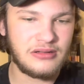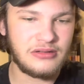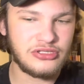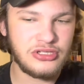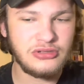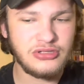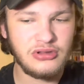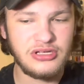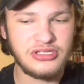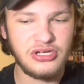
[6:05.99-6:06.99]
it's
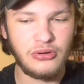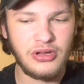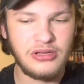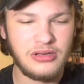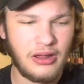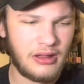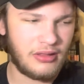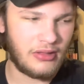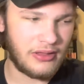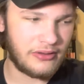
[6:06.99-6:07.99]
usually shonen, and
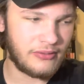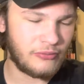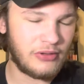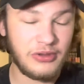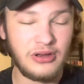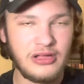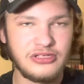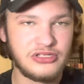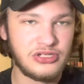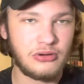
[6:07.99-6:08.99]
like, I mean, not
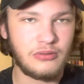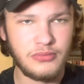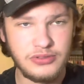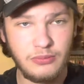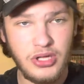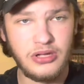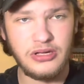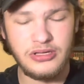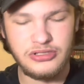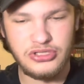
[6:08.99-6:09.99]
just shonen, but
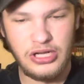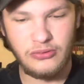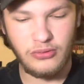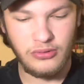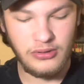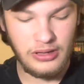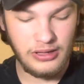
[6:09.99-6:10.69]
manga in general,